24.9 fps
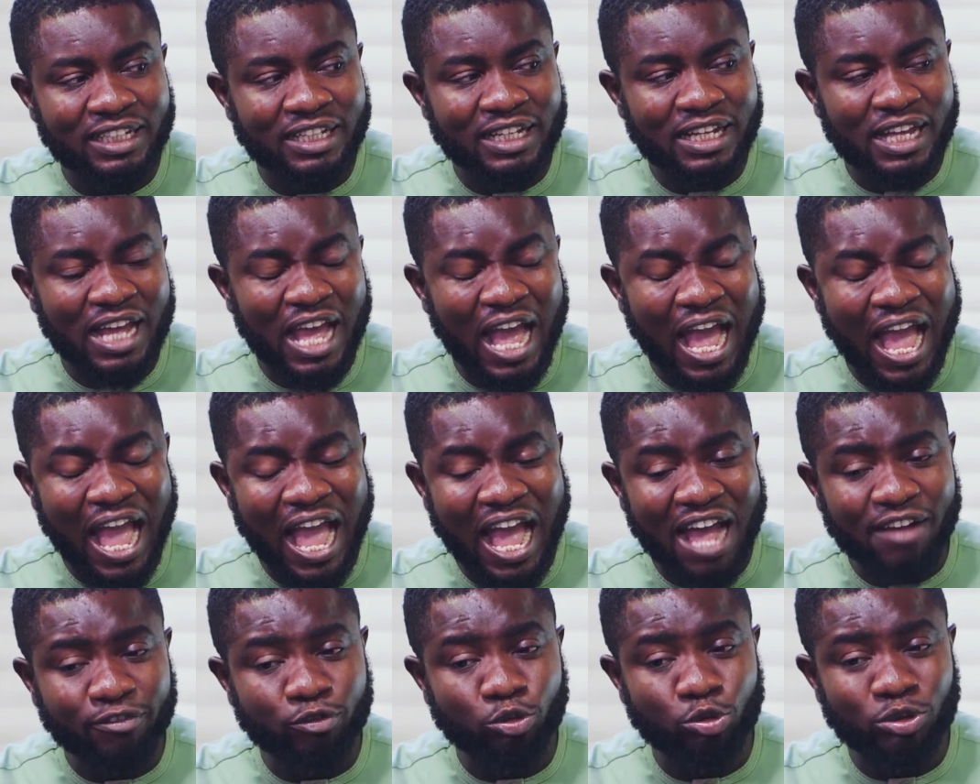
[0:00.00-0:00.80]
I
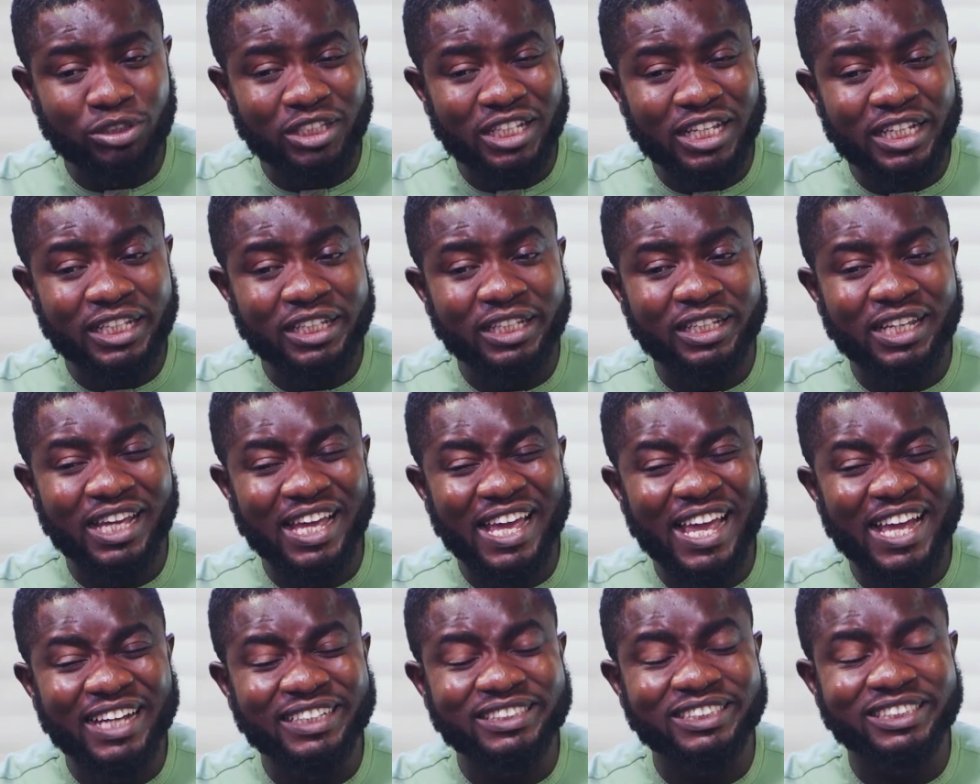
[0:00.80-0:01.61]
have to take
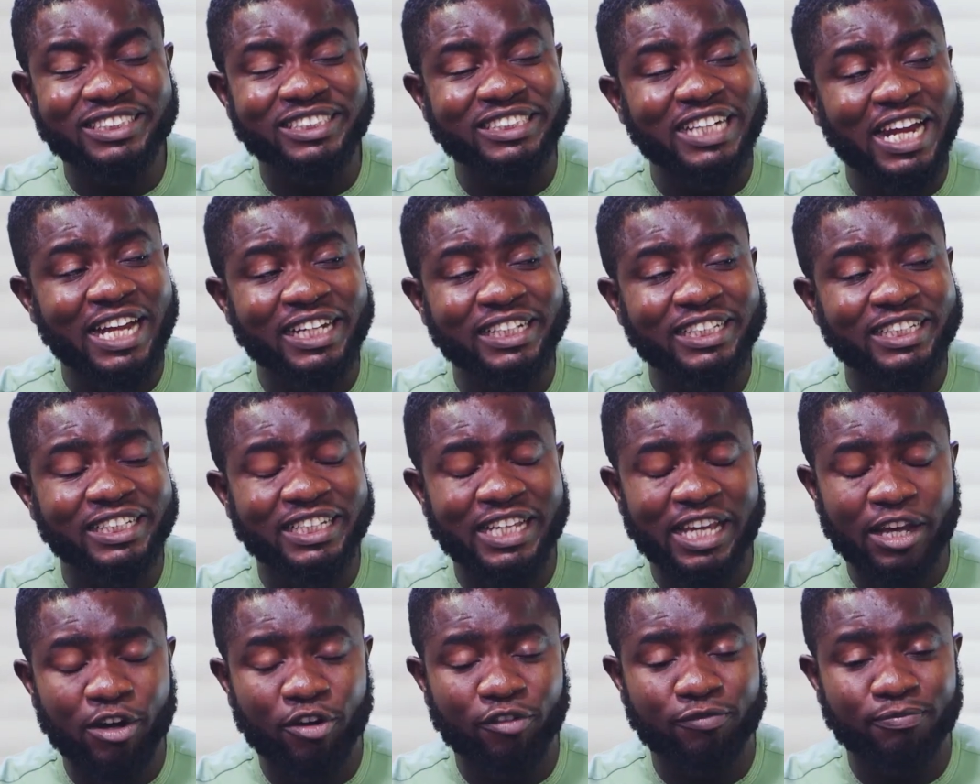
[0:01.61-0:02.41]
extra
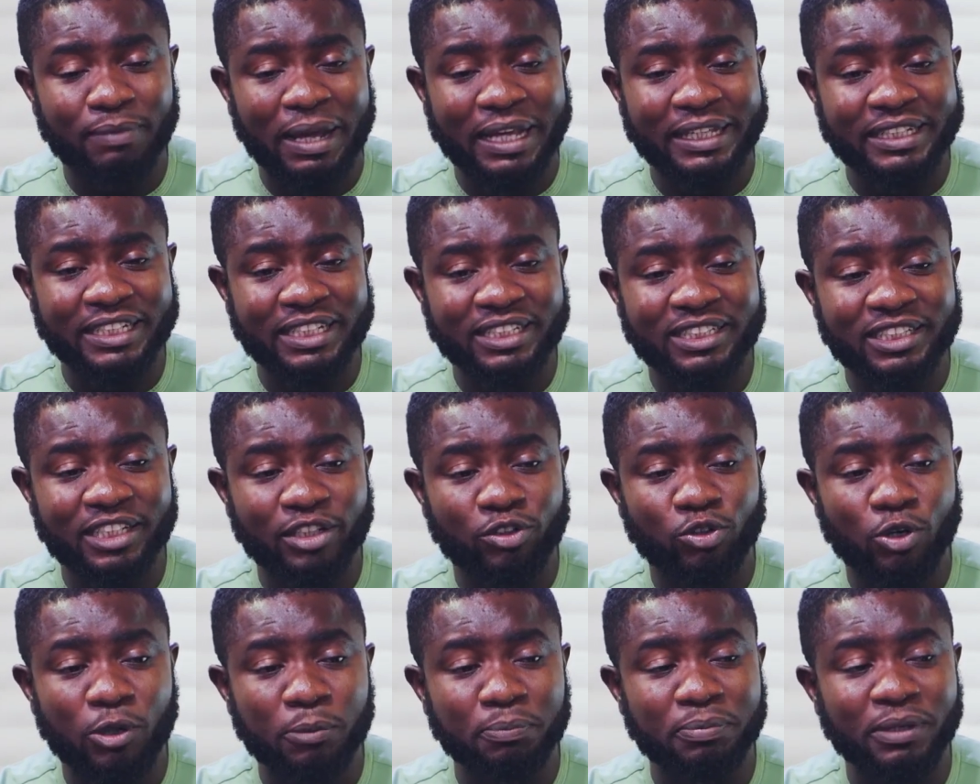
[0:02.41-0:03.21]
care of my kidney
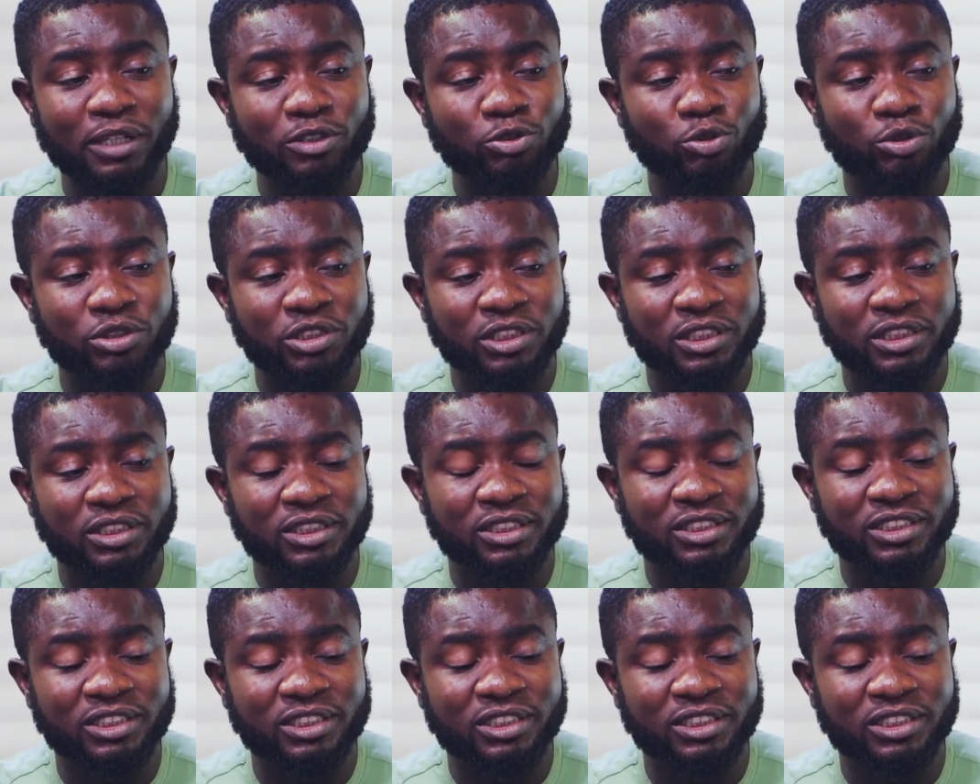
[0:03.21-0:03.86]
compared to the